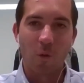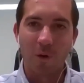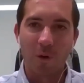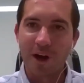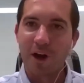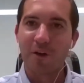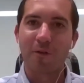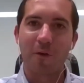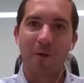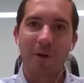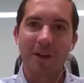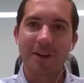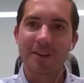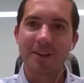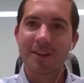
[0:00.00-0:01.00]
we're here for
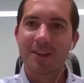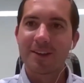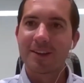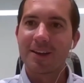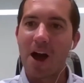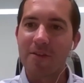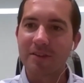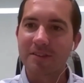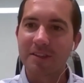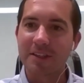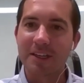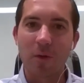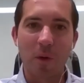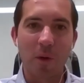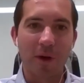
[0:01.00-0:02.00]
you. Obviously, we